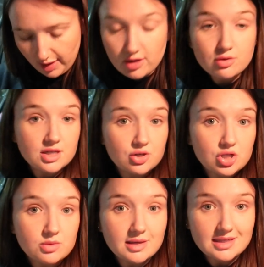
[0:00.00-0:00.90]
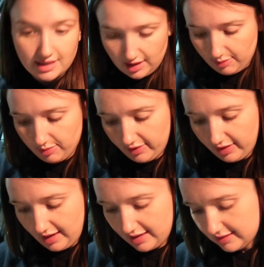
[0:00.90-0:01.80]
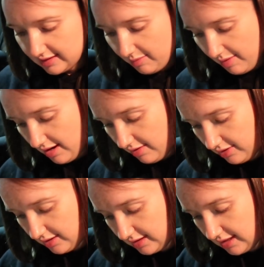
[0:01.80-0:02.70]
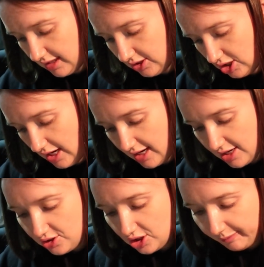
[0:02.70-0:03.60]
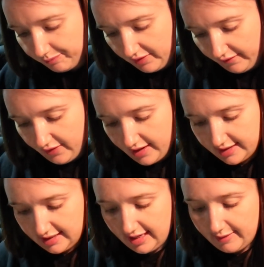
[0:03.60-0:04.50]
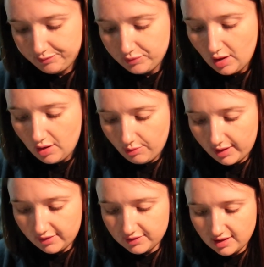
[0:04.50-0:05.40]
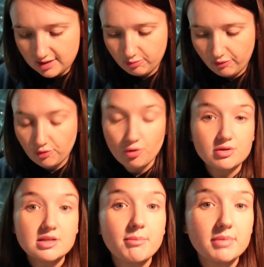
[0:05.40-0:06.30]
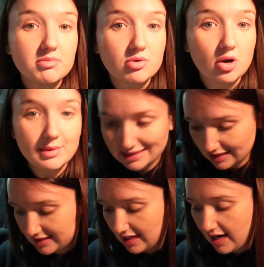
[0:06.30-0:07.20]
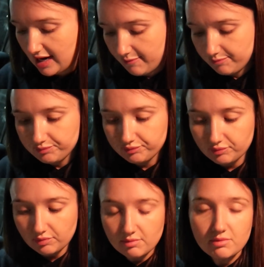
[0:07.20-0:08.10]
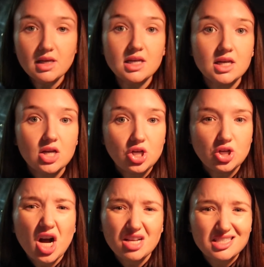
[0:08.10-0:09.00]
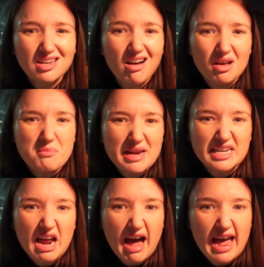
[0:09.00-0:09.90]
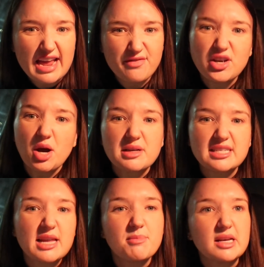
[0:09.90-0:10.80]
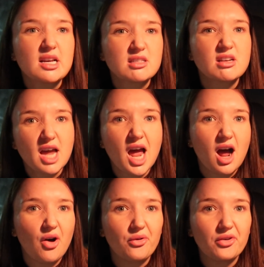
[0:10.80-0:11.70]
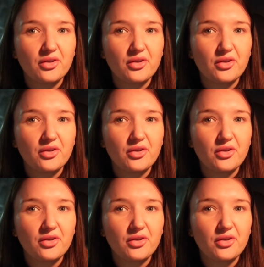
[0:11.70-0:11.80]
I also just want to say a couple of things about today's challenge. Firstly, when I've done this before, some people commented saying, you can't start at midnight. If you go asleep, it doesn't count.